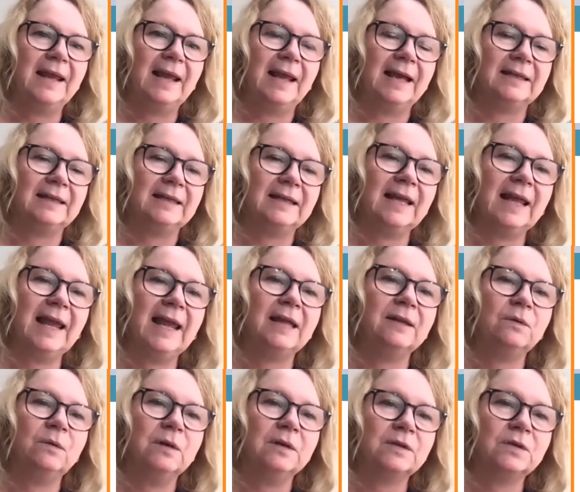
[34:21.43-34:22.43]
And
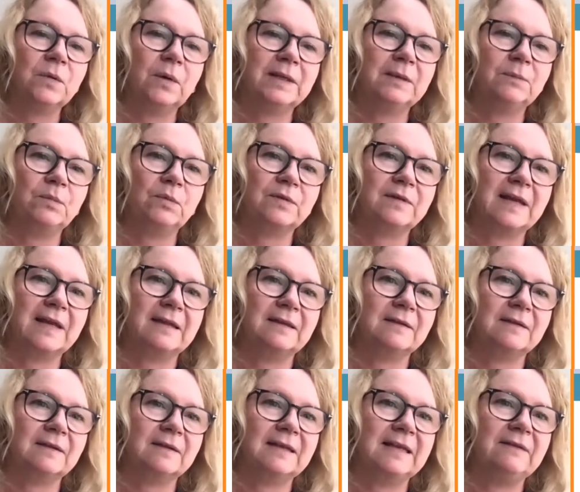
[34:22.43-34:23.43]
again,
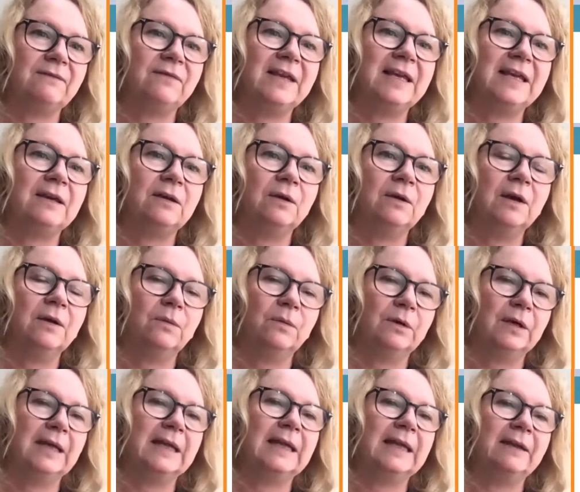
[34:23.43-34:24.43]
20% CV,
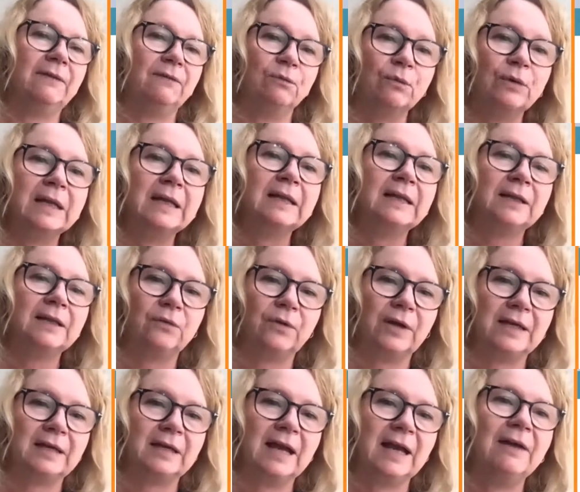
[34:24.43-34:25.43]
we're getting really
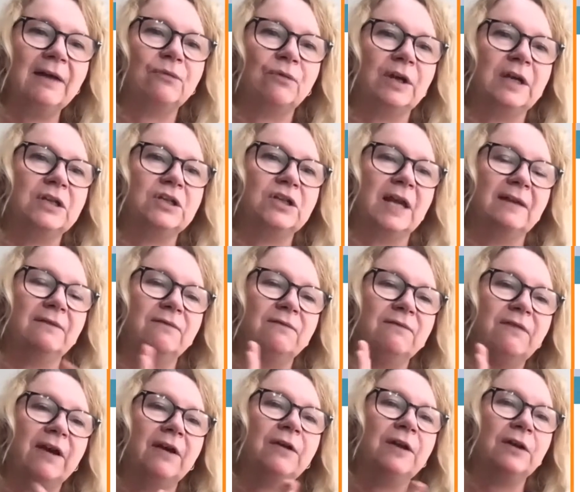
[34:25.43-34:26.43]
great coverage
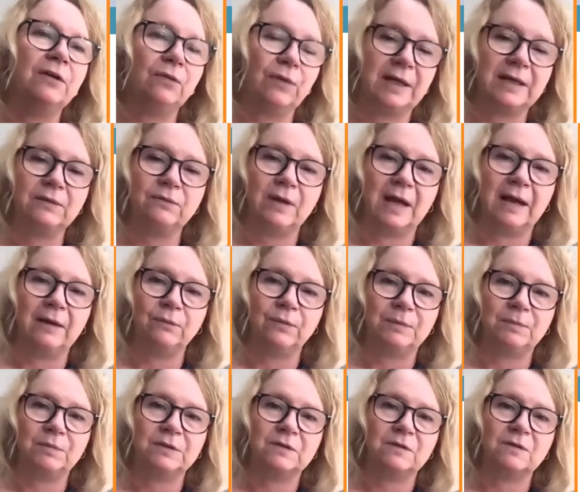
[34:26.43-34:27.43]
and very great
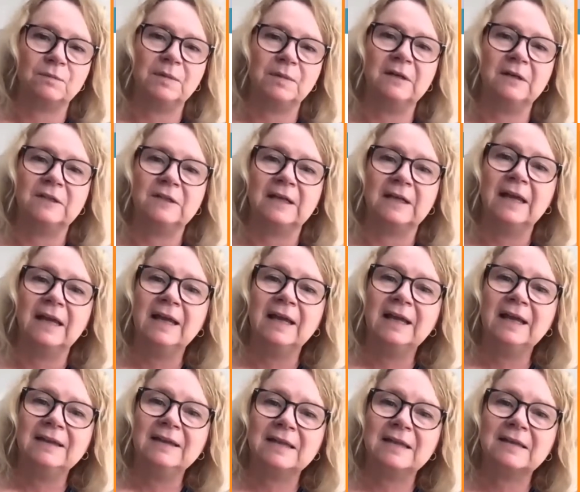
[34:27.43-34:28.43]
reproducibility.
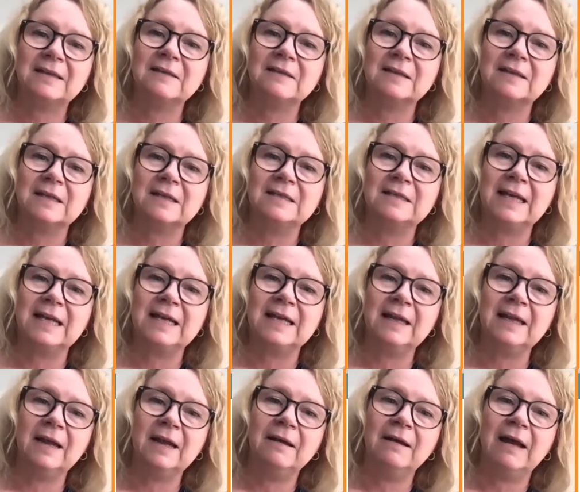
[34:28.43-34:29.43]
This is the
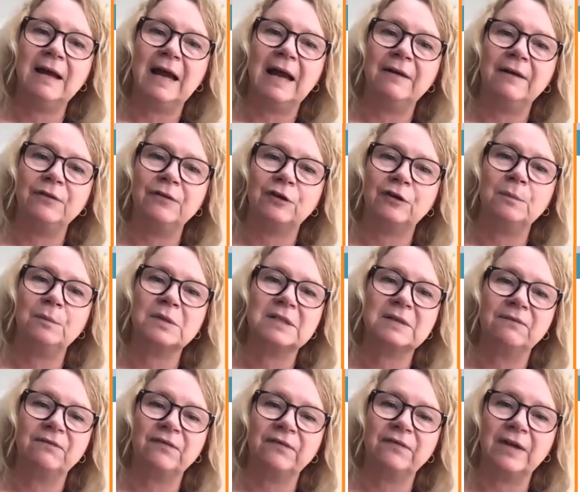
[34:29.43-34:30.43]
data, the
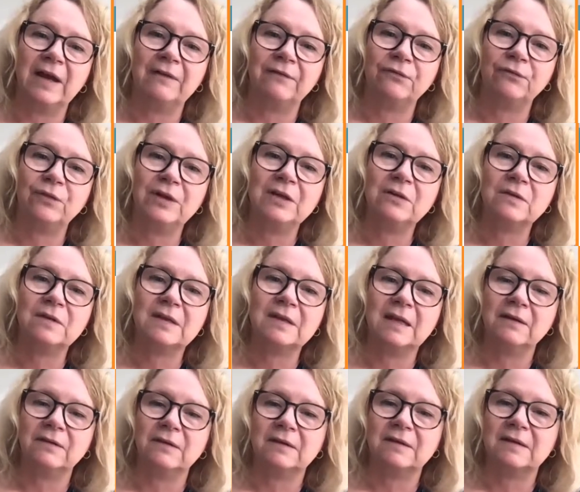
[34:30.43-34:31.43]
cumulative
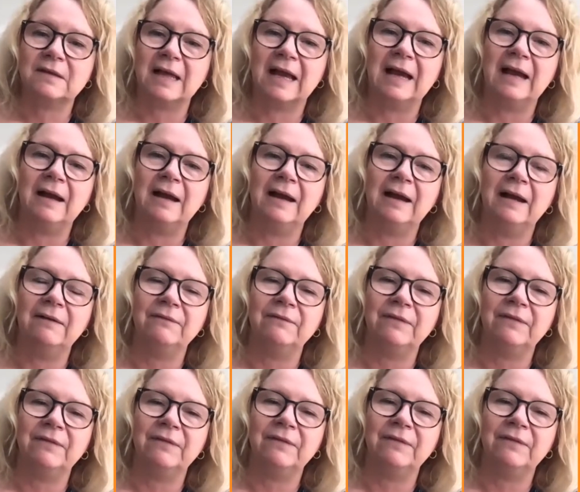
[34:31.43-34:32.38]
frequency on this of